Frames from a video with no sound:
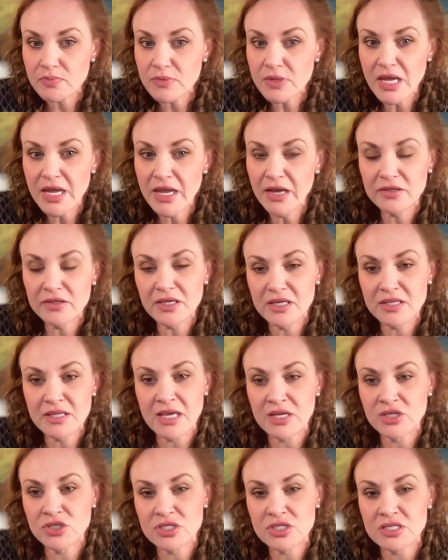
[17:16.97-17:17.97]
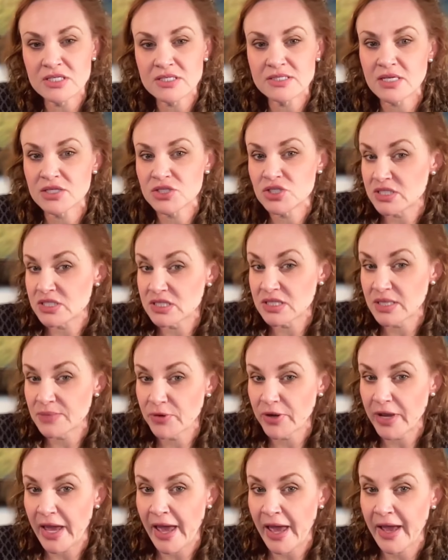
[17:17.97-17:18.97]
Alienation is such a
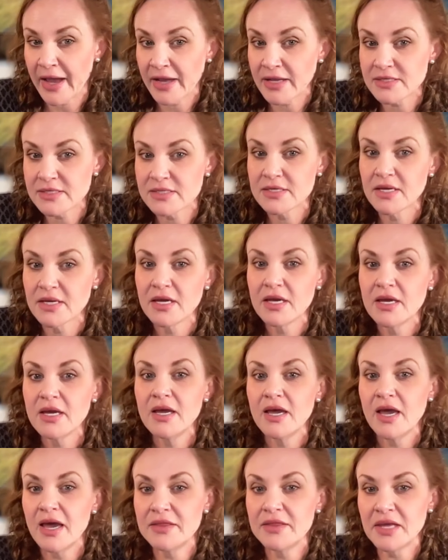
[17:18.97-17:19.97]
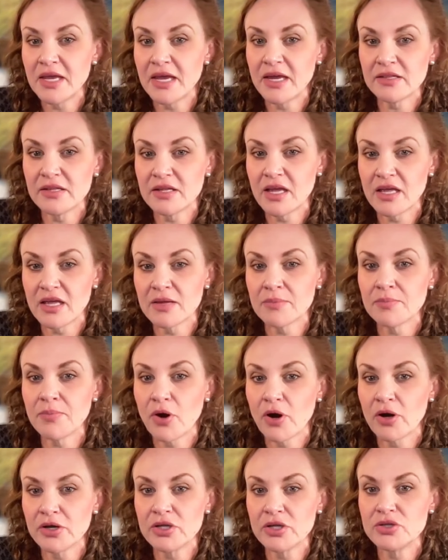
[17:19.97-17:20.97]
deliberate act, and the alienating
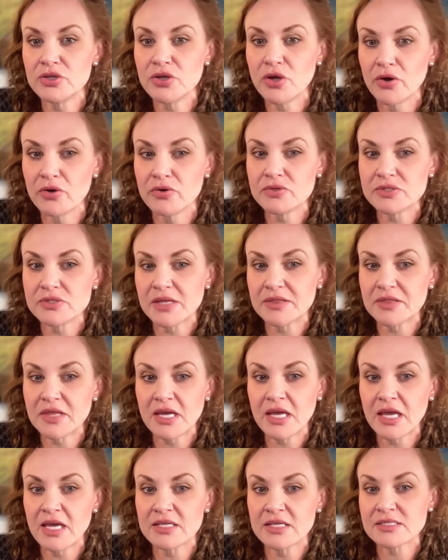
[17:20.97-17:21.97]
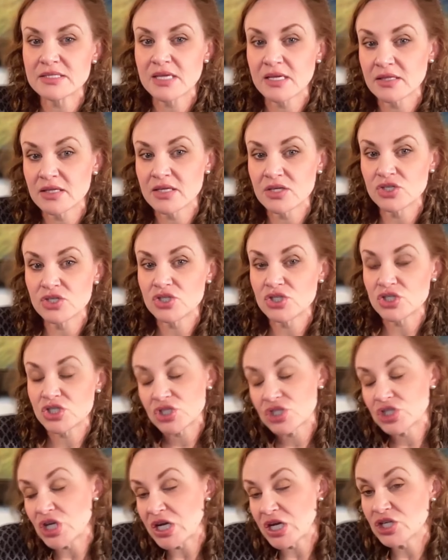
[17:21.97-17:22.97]
party knows that they can't suddenly just
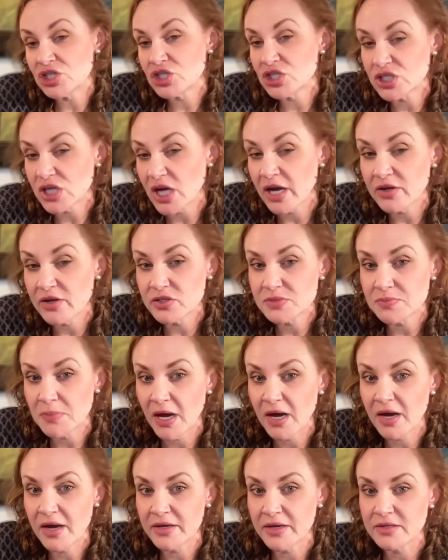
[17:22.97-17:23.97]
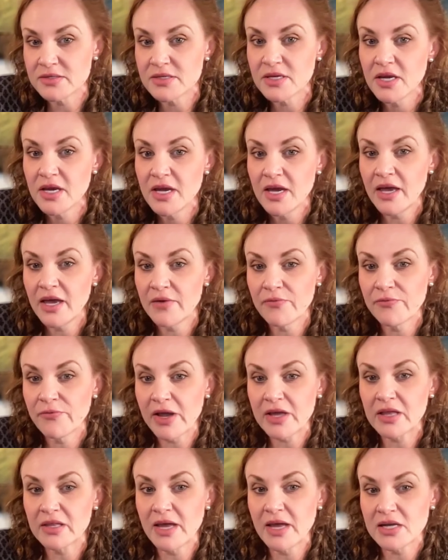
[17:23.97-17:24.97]
change a child's mind and
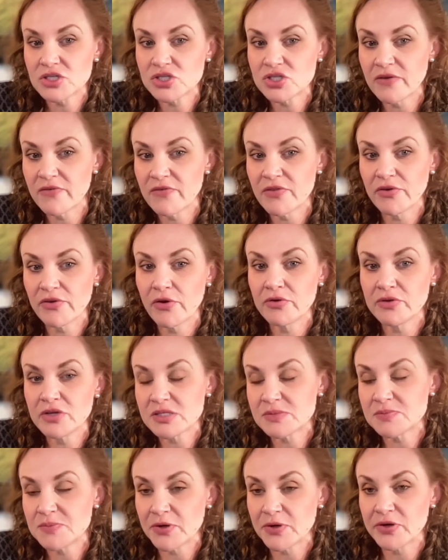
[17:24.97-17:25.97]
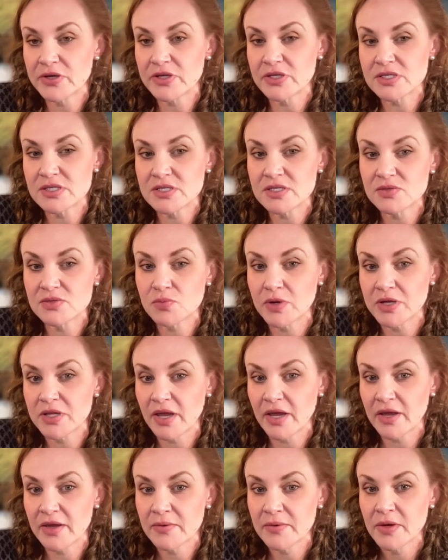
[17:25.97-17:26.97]
recollection of their own experiences one
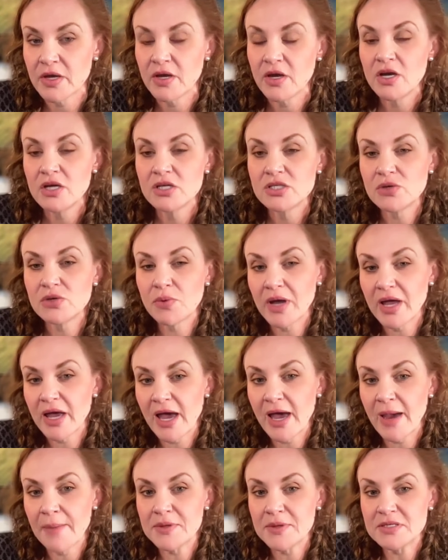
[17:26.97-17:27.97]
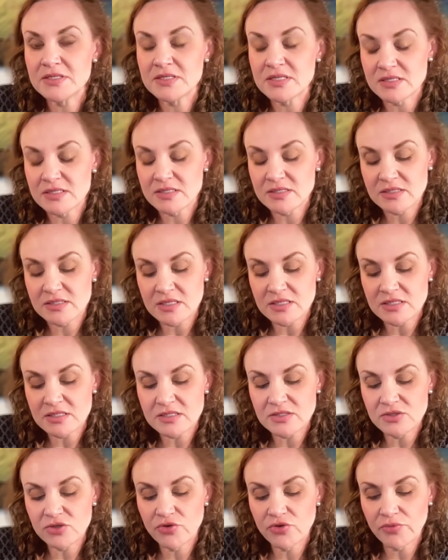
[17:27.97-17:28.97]
day. So what happens is it's this
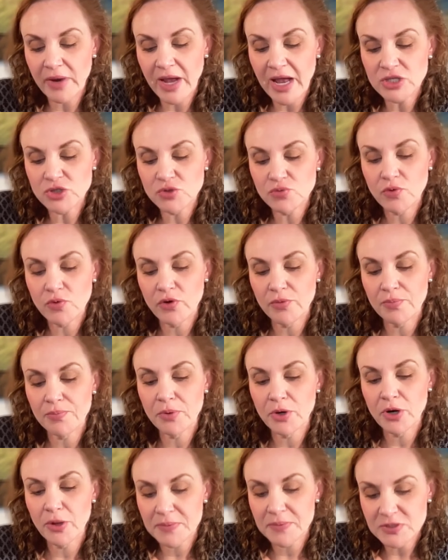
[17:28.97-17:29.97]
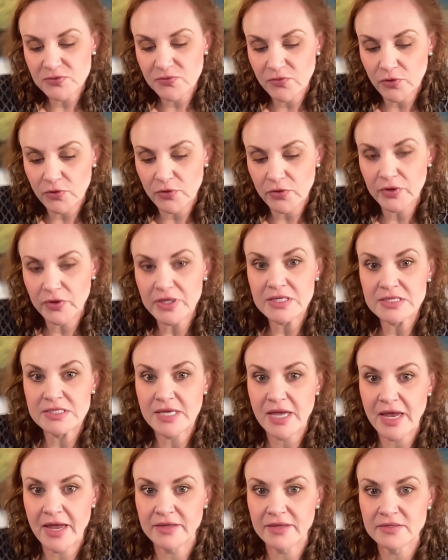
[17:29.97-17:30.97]
gradual, purposeful
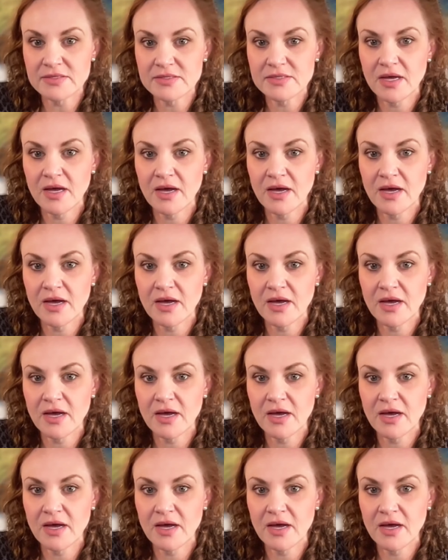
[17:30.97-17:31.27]
intent.